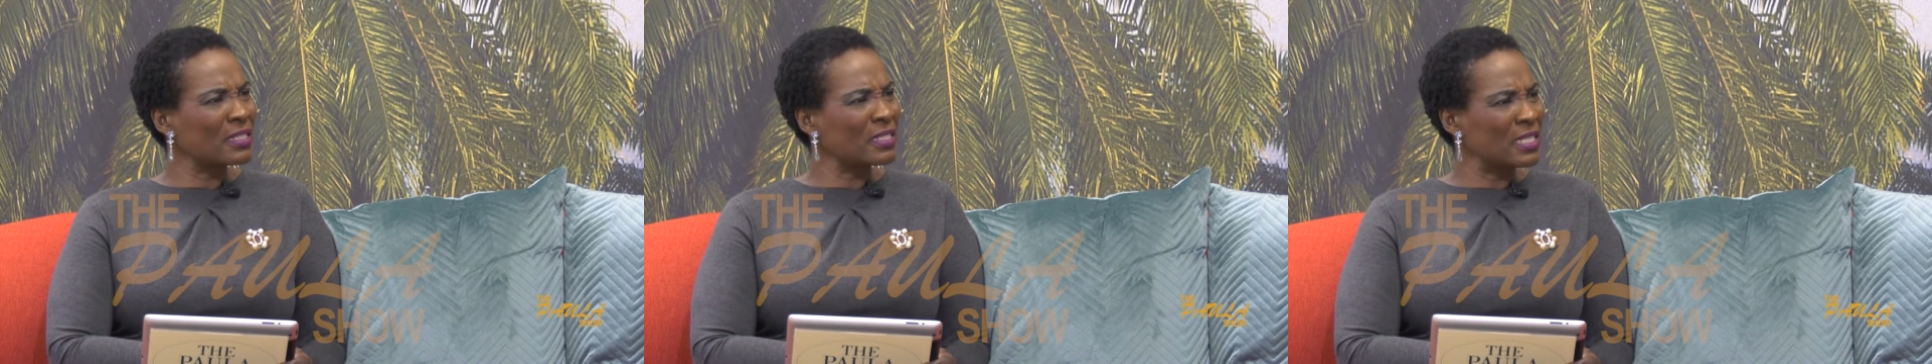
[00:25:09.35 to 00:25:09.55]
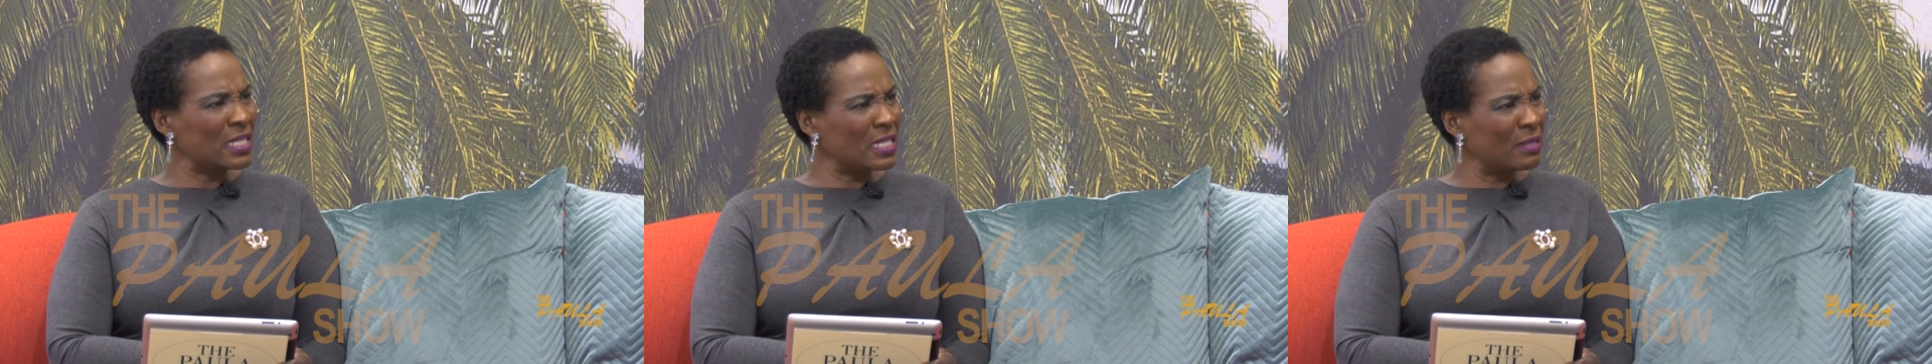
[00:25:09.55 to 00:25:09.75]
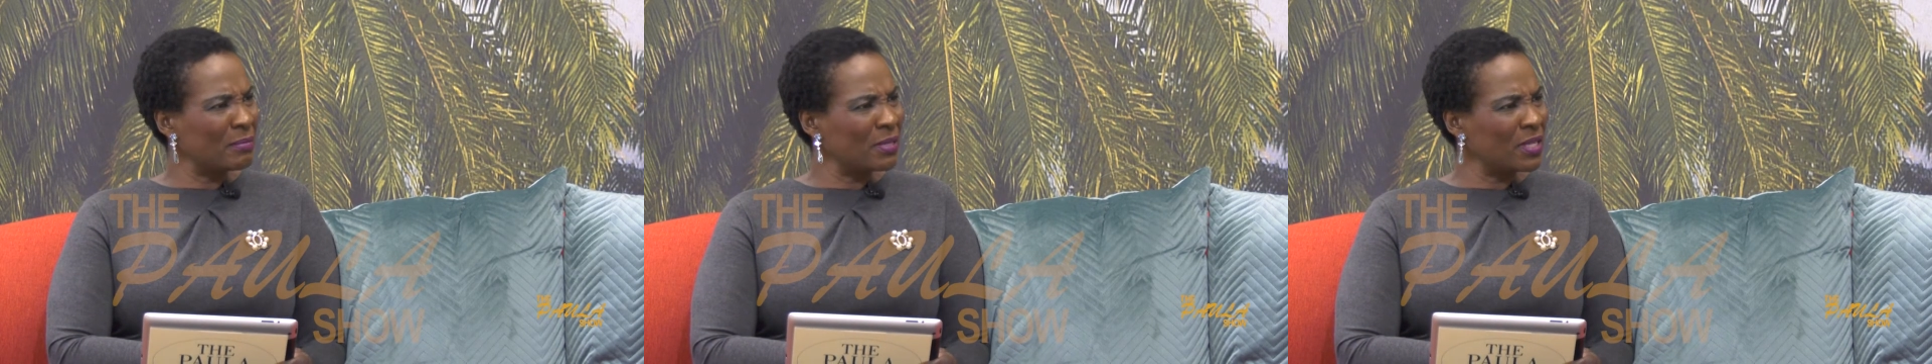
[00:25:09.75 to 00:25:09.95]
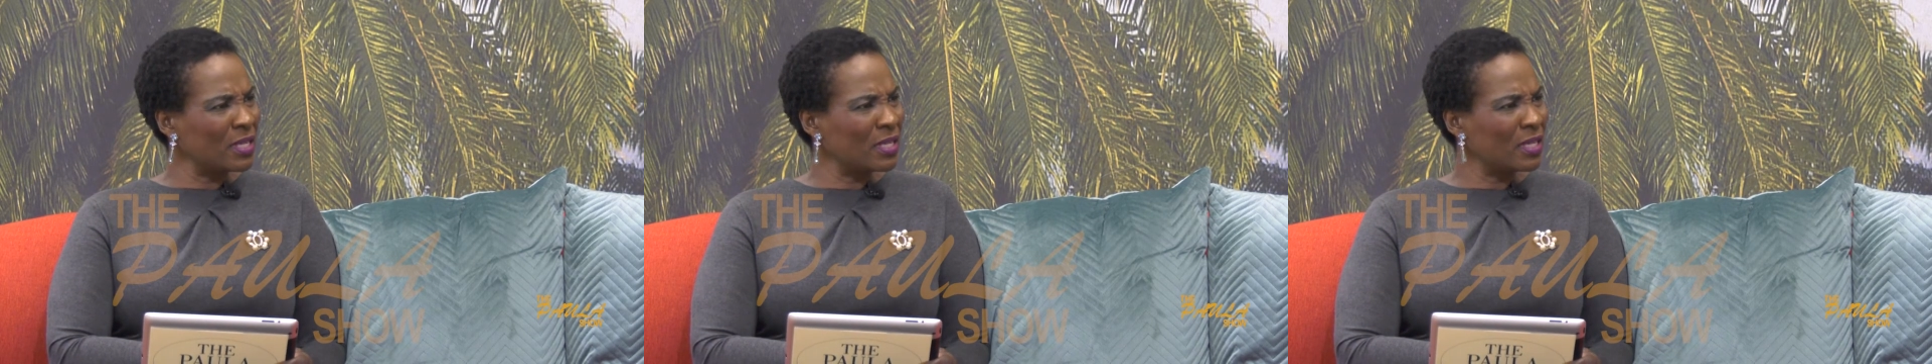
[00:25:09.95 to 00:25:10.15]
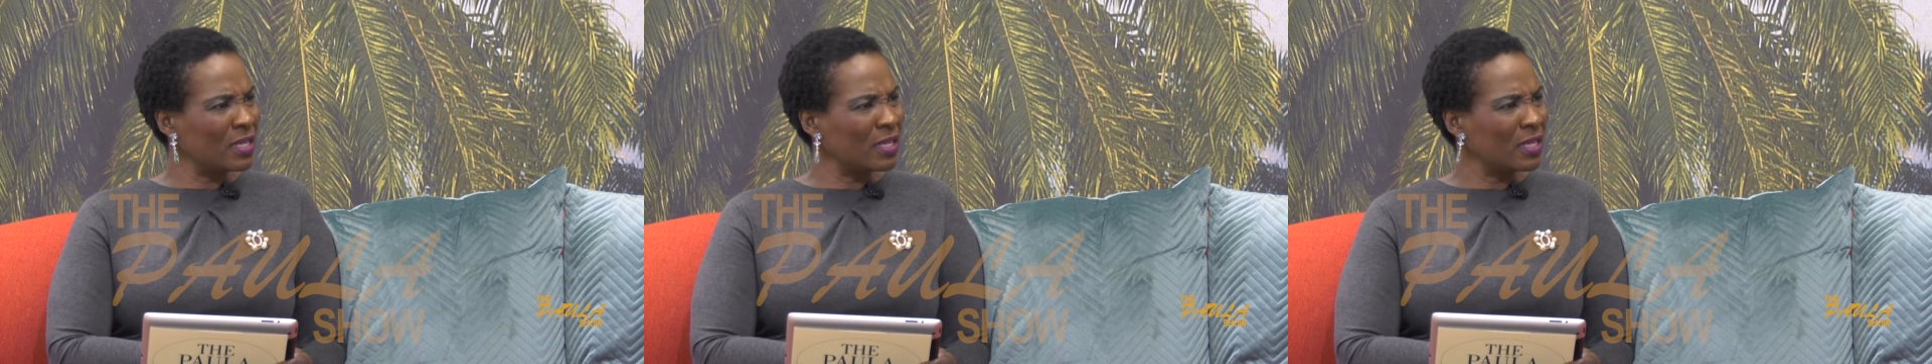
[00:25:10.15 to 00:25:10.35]

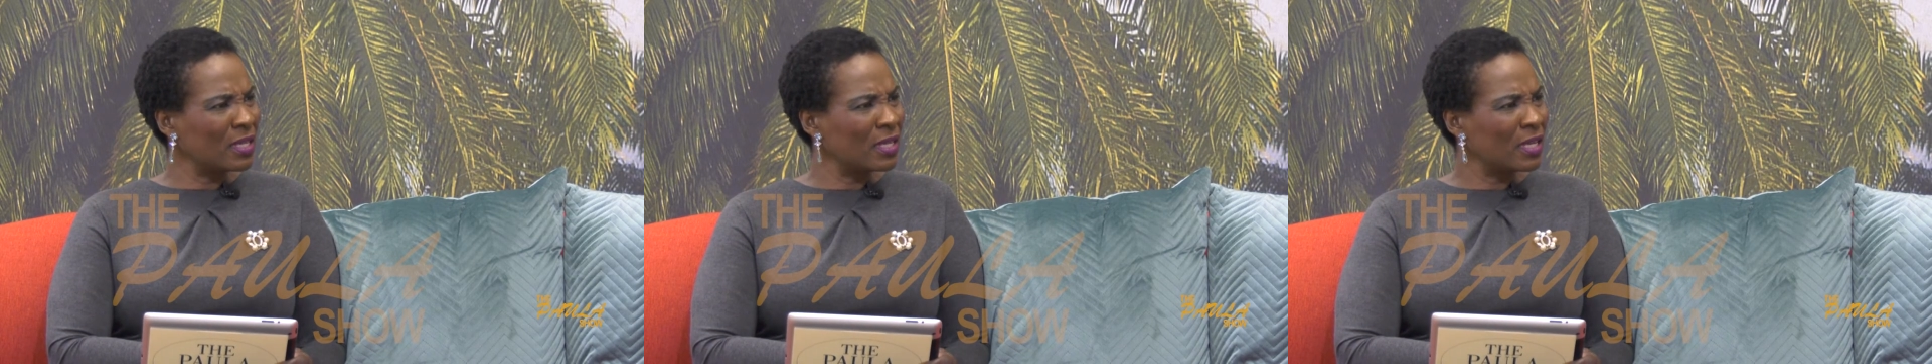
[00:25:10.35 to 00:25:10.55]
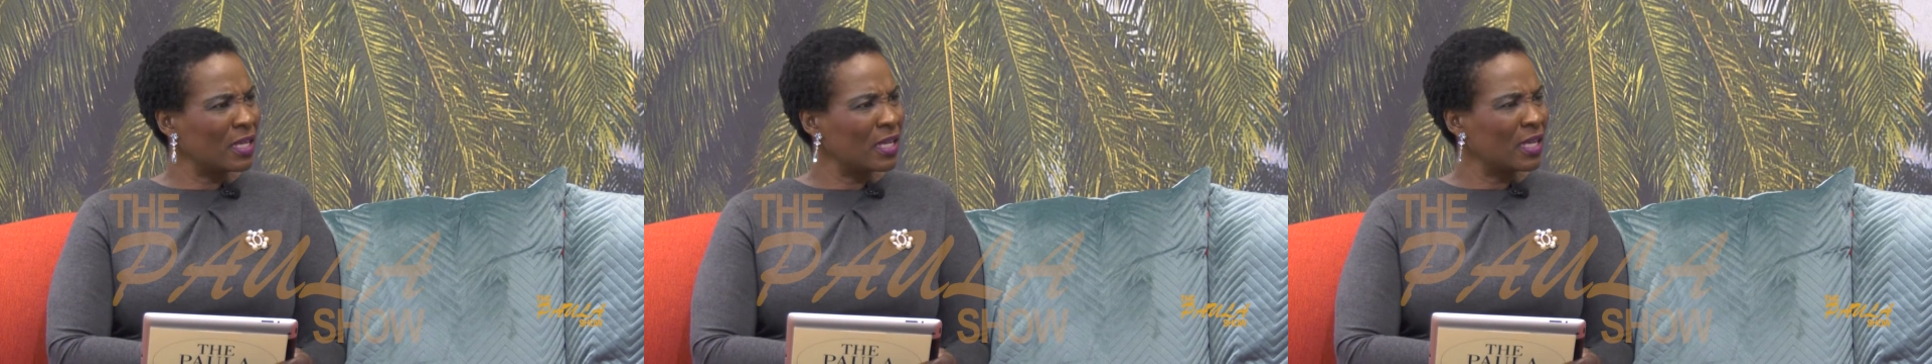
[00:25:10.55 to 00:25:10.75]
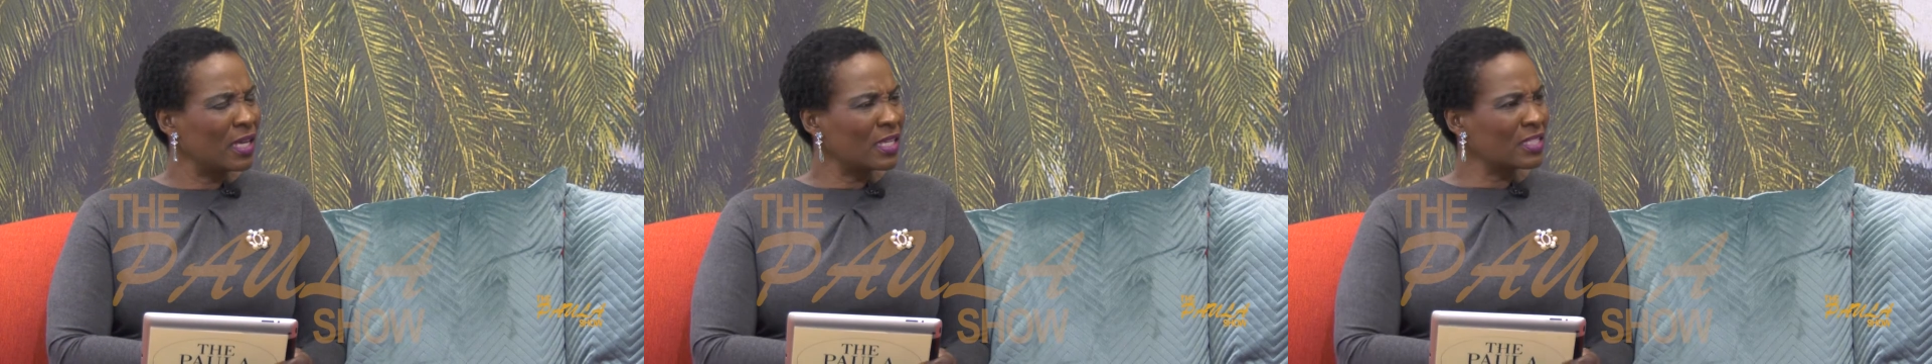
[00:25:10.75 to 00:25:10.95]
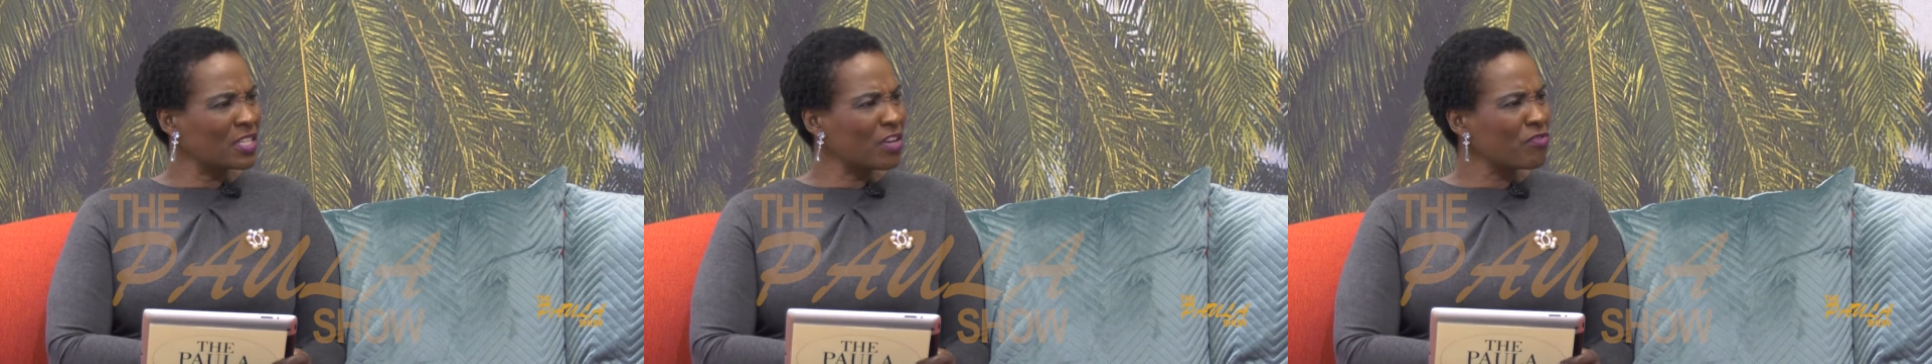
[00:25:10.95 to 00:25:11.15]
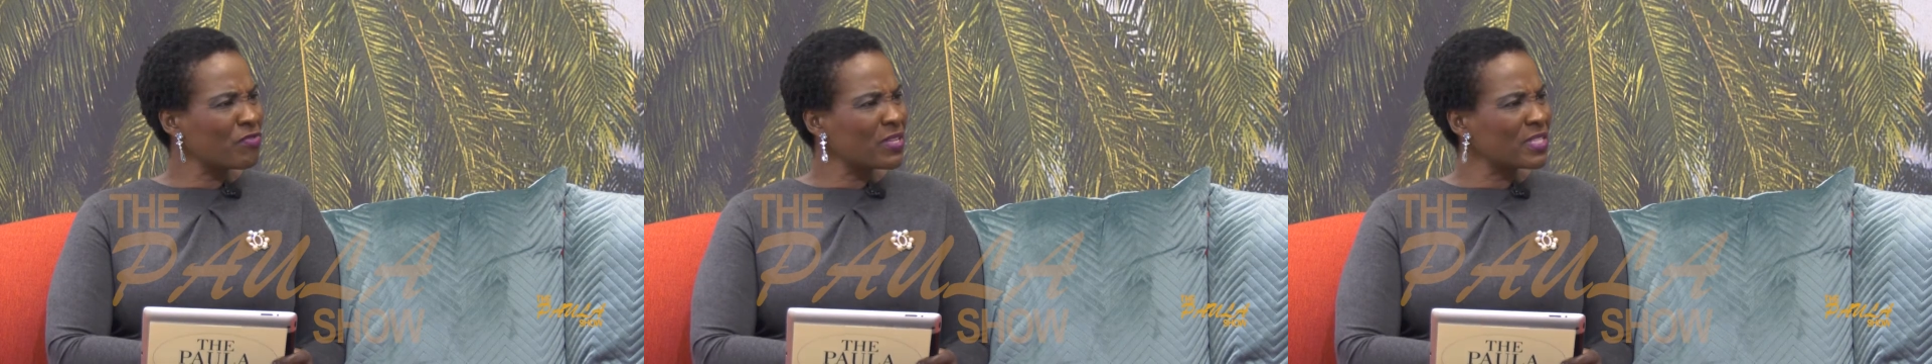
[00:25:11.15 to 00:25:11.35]
CDB. Is there a